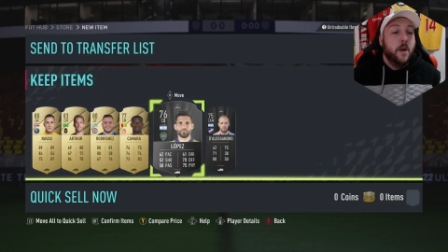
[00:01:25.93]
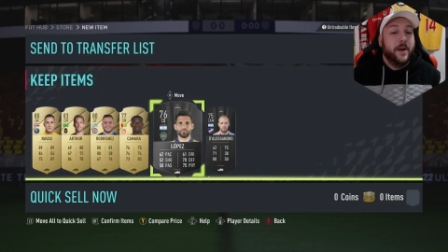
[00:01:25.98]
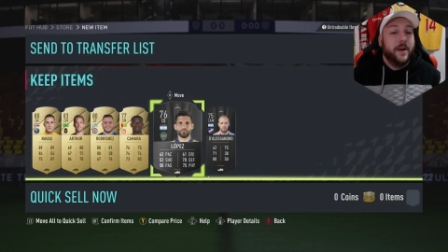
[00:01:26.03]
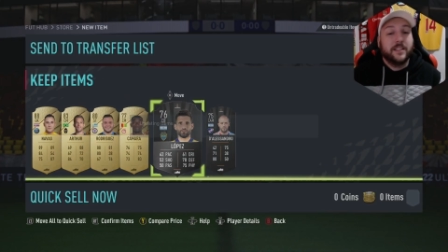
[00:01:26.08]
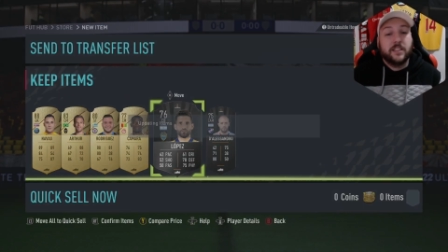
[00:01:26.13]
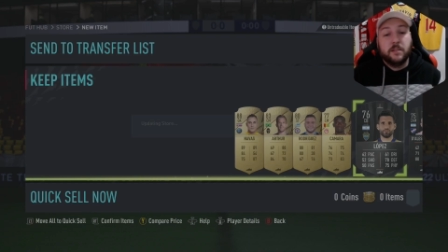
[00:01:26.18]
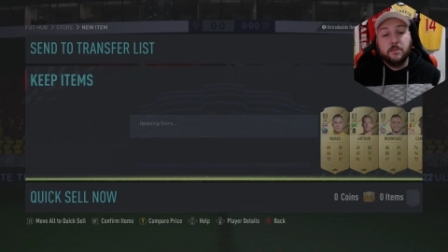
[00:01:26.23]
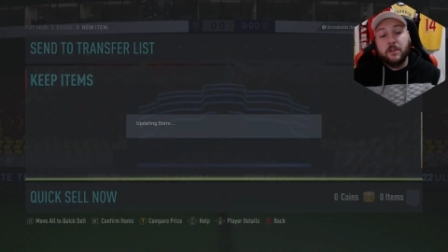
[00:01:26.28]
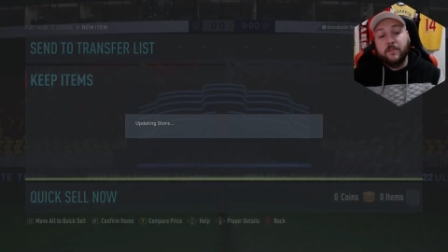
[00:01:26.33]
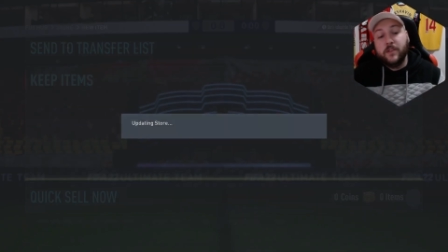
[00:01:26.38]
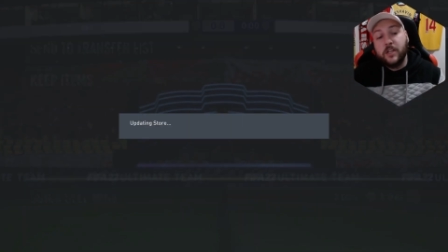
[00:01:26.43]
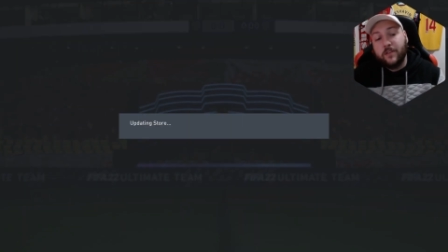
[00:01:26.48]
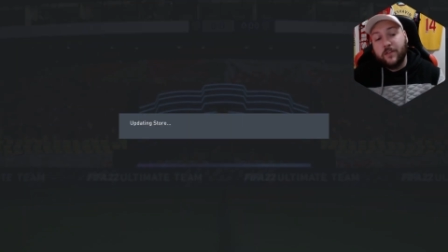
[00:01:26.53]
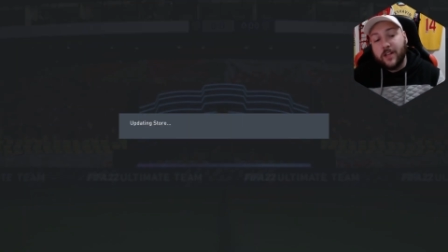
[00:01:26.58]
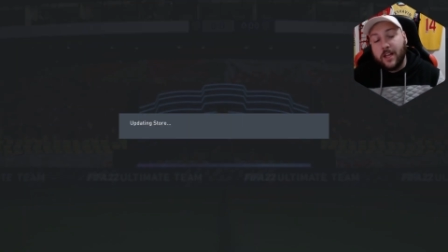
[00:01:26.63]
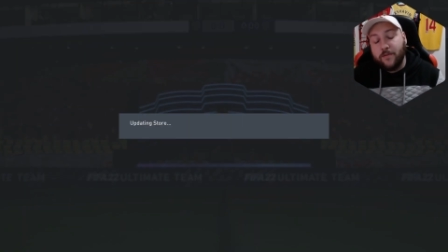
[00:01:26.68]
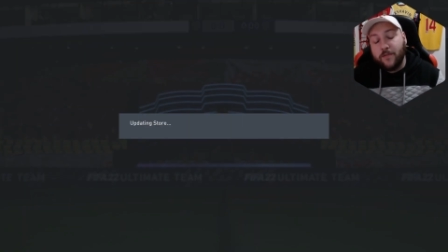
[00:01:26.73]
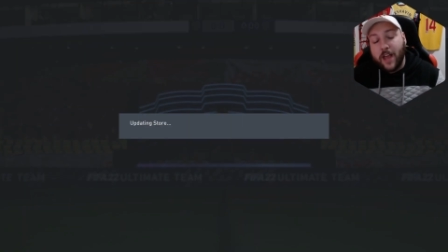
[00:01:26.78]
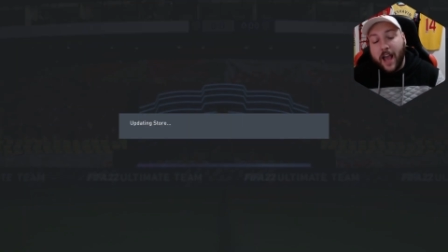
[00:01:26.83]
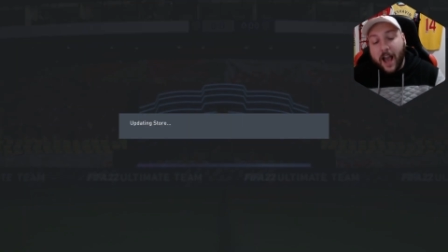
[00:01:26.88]
That's going to be the video
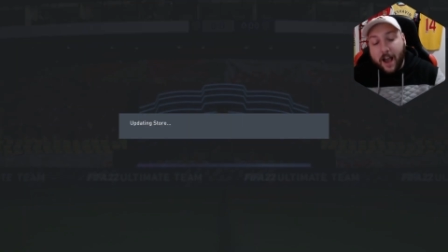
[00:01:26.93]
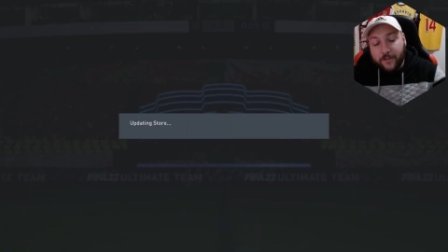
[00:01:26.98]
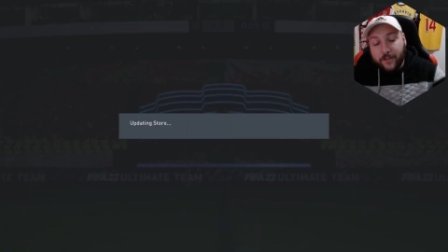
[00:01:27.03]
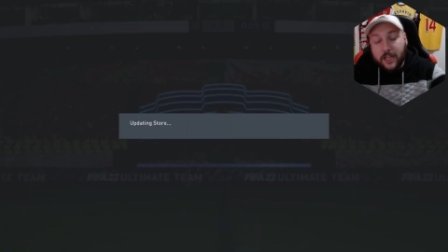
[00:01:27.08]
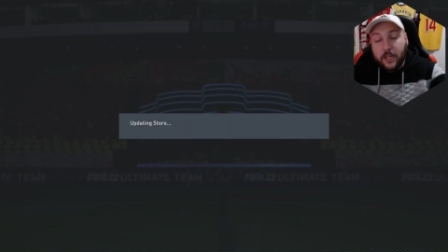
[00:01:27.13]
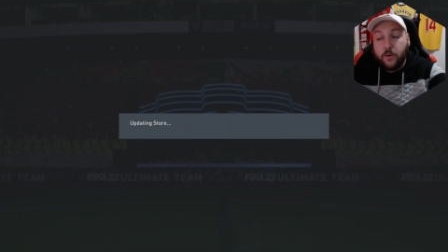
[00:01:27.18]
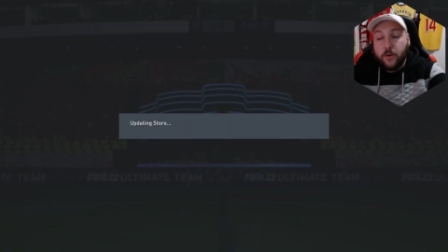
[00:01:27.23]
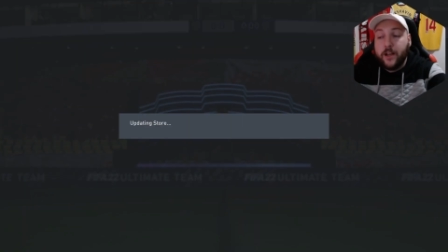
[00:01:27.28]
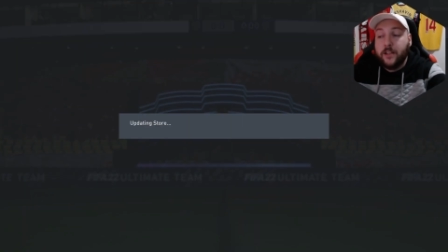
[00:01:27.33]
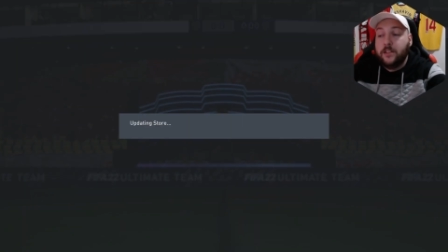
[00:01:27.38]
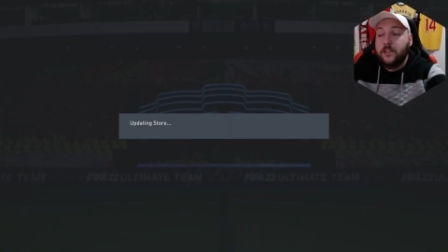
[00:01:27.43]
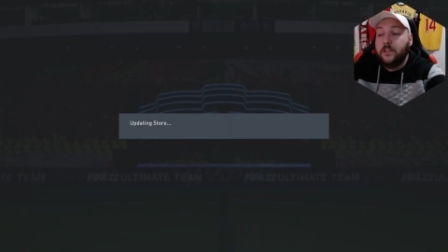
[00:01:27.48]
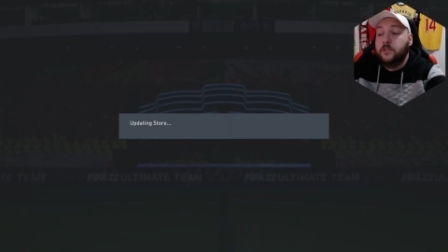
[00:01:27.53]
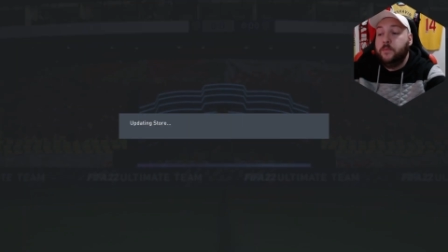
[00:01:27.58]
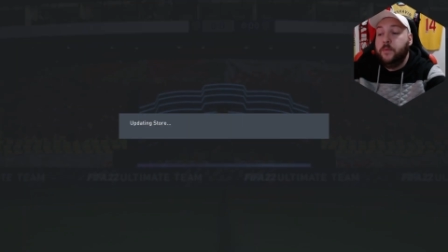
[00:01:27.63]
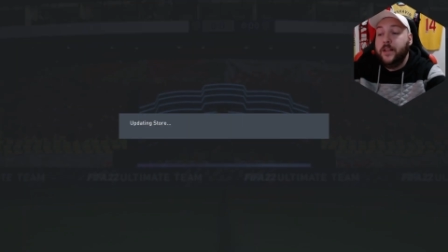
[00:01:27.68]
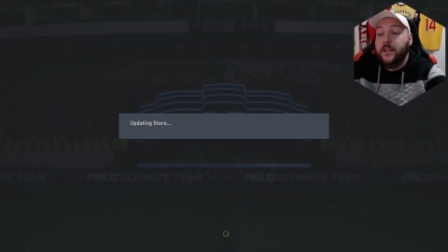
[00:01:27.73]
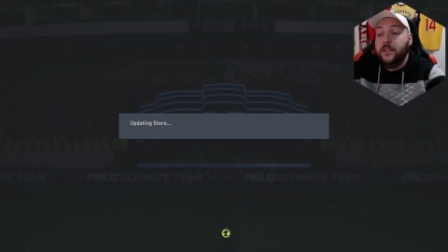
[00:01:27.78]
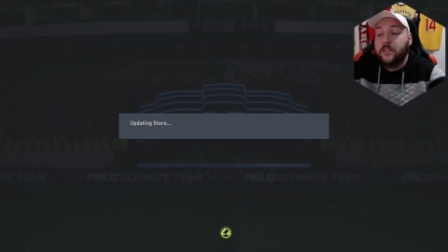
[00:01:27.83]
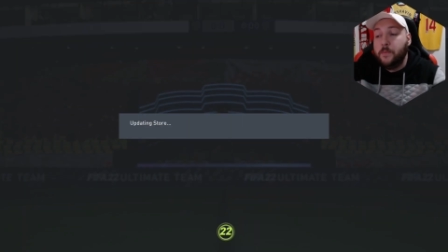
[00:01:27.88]
today. If you have any questions,
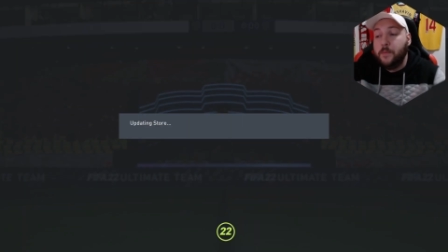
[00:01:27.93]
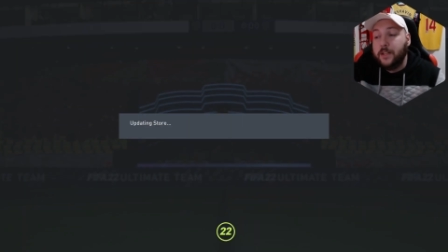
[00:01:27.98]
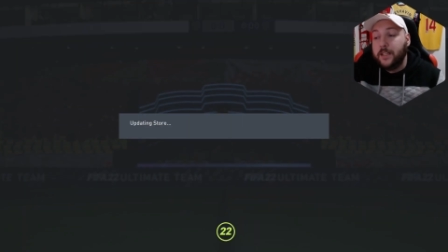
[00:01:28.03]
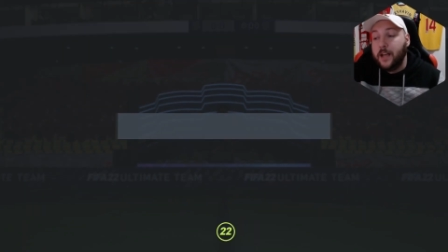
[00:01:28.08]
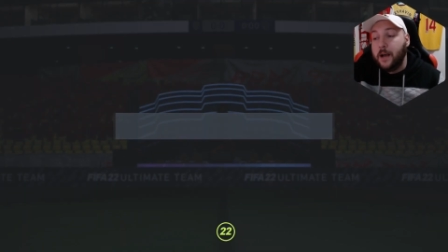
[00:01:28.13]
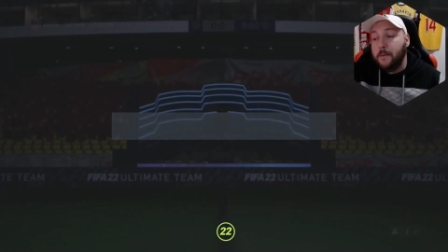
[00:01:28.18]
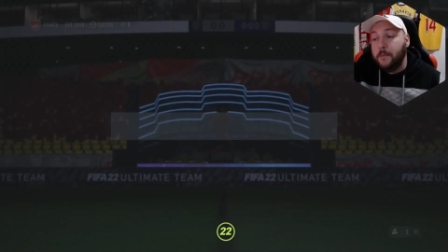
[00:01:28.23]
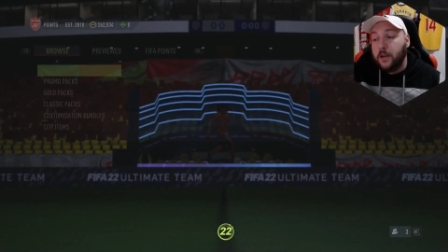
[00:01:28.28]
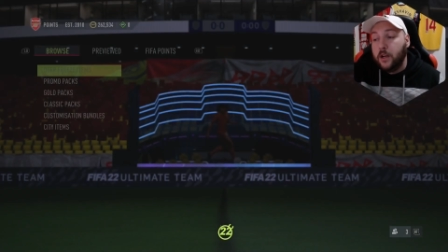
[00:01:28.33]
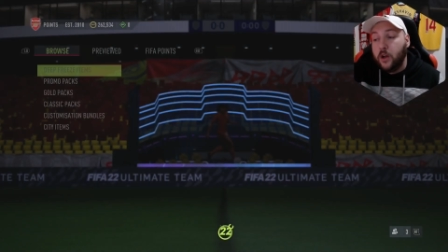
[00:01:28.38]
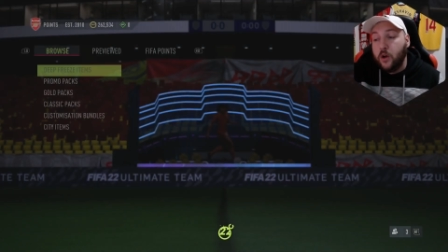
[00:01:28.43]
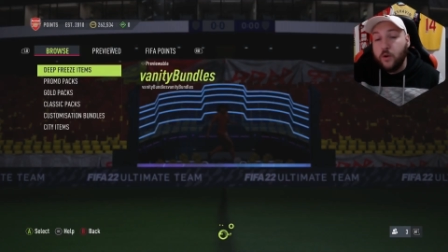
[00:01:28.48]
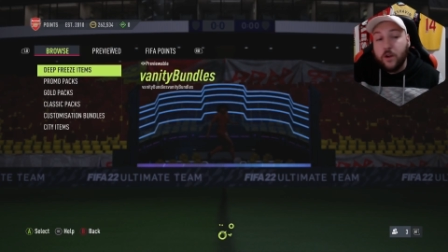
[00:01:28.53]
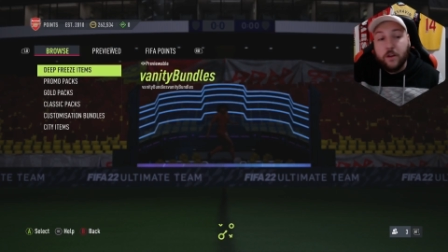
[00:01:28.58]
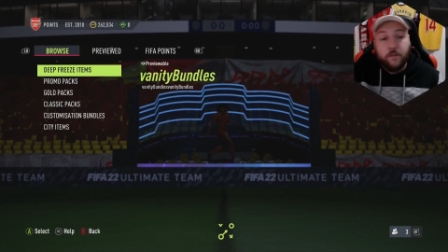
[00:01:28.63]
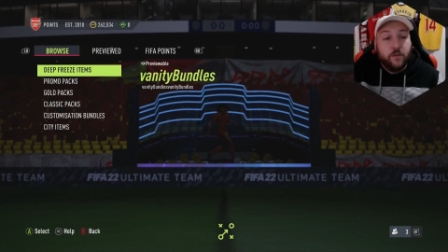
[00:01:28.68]
please comment down below.